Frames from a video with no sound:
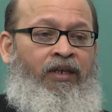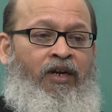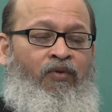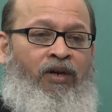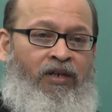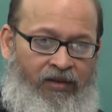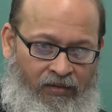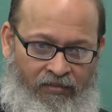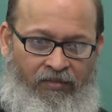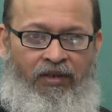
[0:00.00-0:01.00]
network
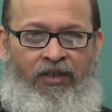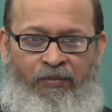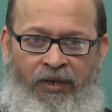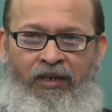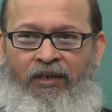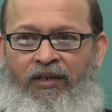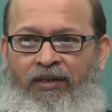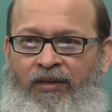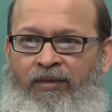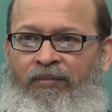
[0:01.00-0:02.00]
is being
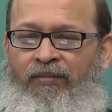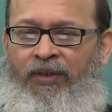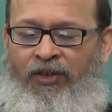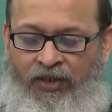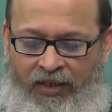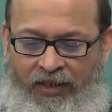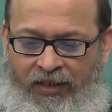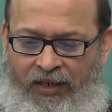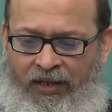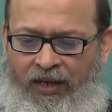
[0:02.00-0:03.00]

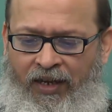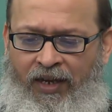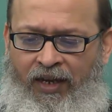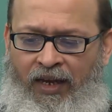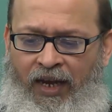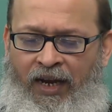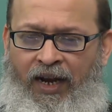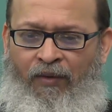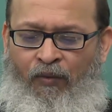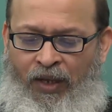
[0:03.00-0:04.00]
integrated, and
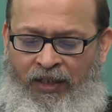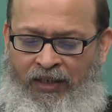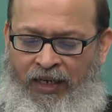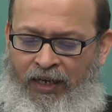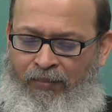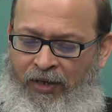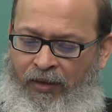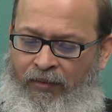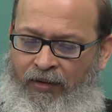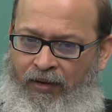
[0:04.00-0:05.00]
when the
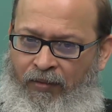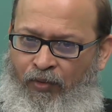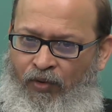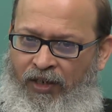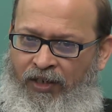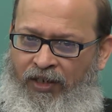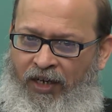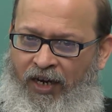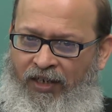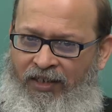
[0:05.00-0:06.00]
synaptic pruning
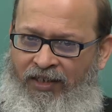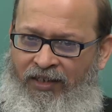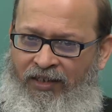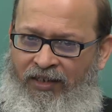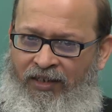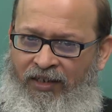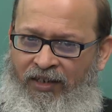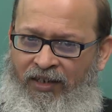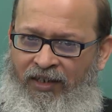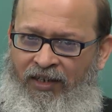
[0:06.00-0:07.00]
starts
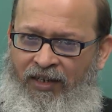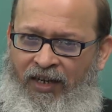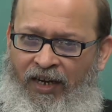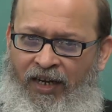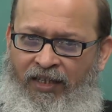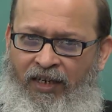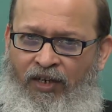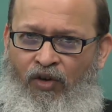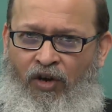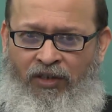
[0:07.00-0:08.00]
and the
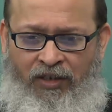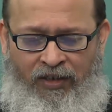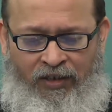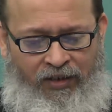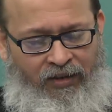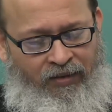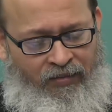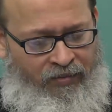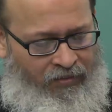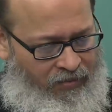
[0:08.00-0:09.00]
neurons
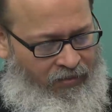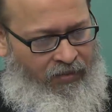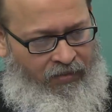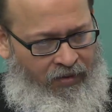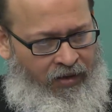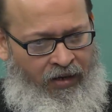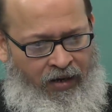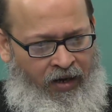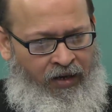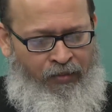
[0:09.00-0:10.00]

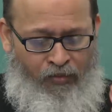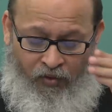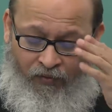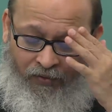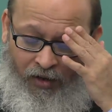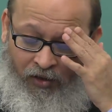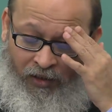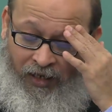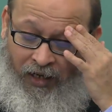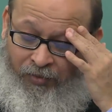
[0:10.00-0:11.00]
are removed or
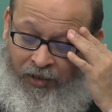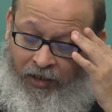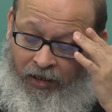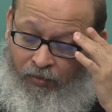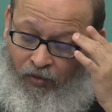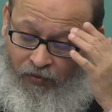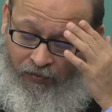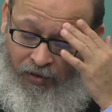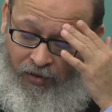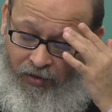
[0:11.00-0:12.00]
the synapses are
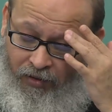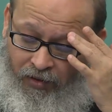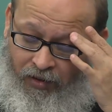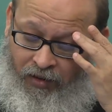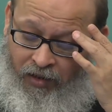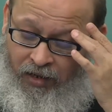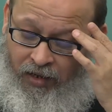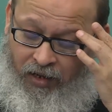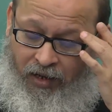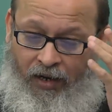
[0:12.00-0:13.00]
removed,
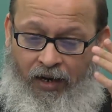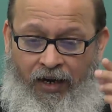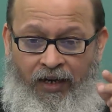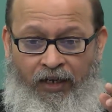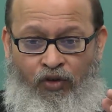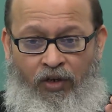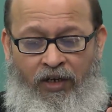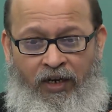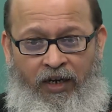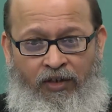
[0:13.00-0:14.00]
it actually
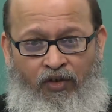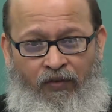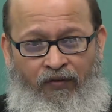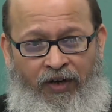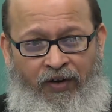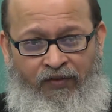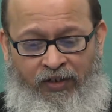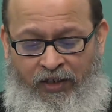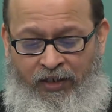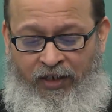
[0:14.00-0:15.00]
triggers off a
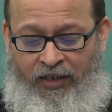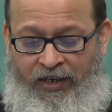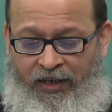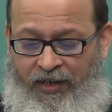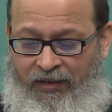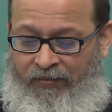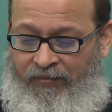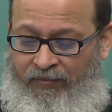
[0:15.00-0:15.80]
deficit in certain area.